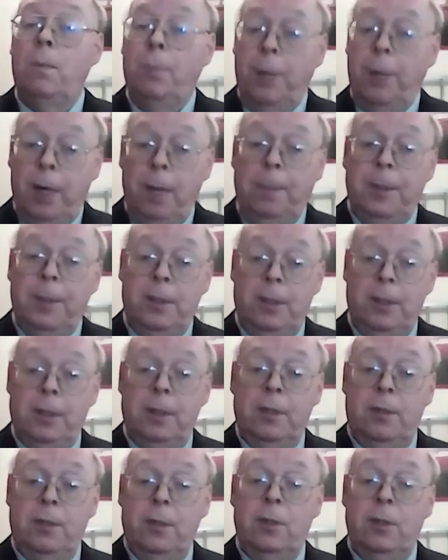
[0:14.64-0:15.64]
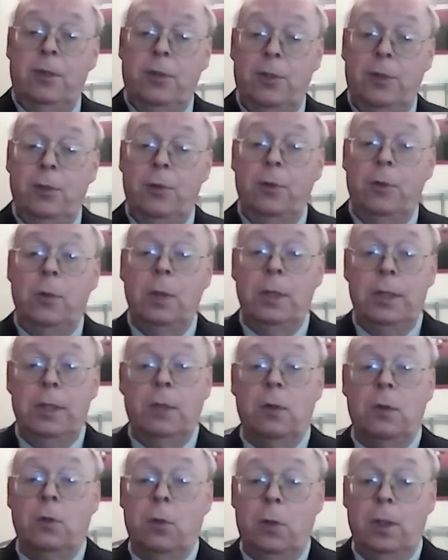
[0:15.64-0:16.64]
purposes to
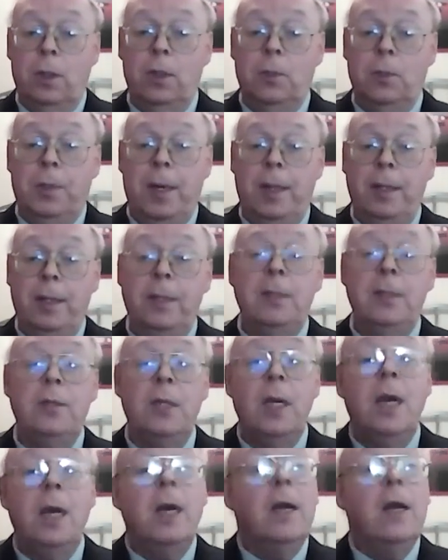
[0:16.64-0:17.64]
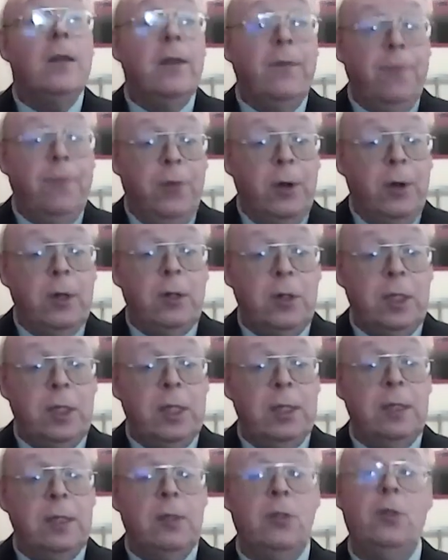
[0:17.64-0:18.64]
legal correspondence. The first
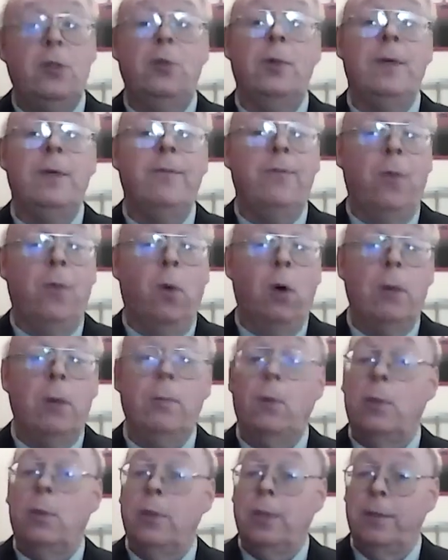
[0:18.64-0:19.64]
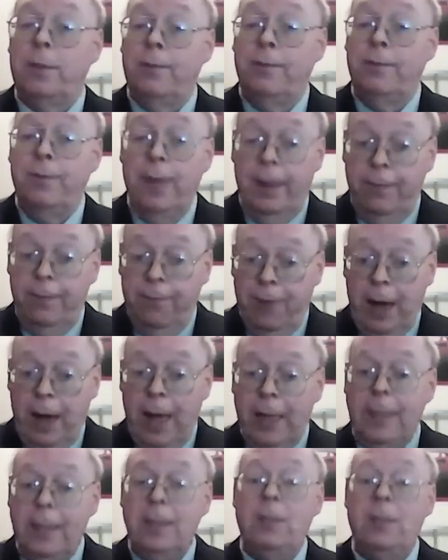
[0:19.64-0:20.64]
is to inform or to
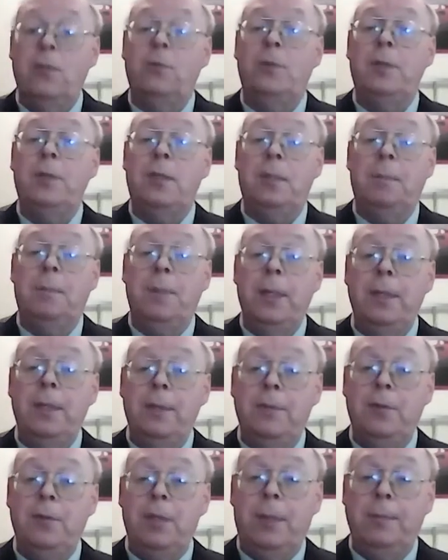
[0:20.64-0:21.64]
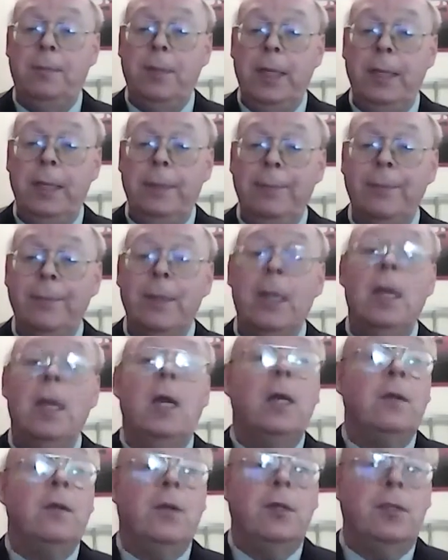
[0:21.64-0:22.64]
advise the recipient of something.
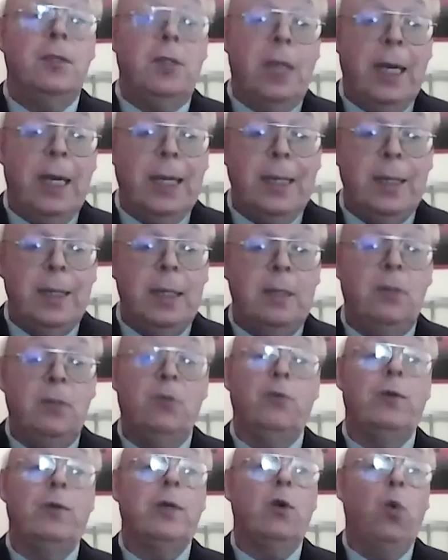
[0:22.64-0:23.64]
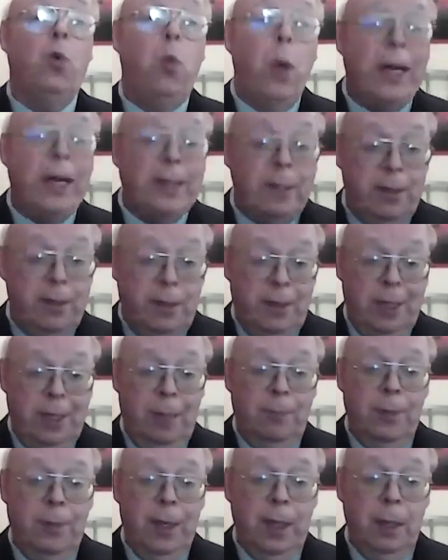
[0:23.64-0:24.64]
The second is to request
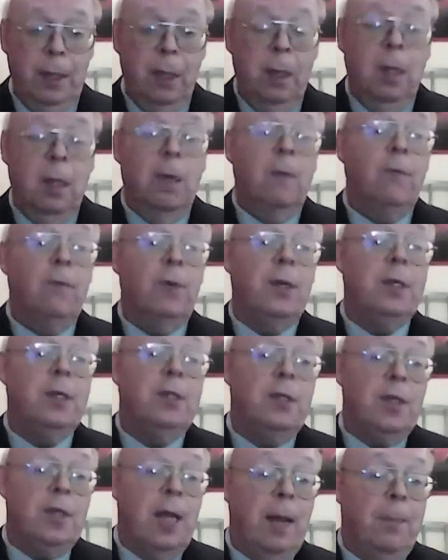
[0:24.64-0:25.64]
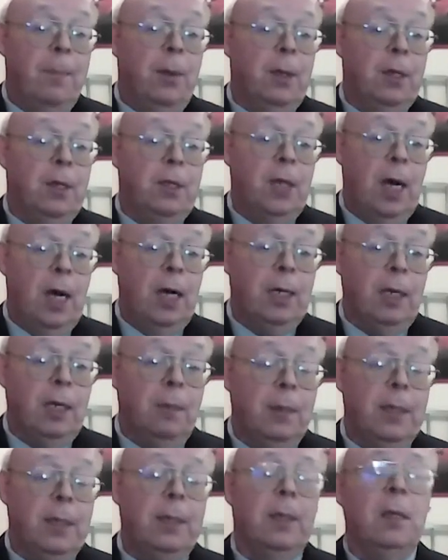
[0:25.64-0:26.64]
something, for example, a document.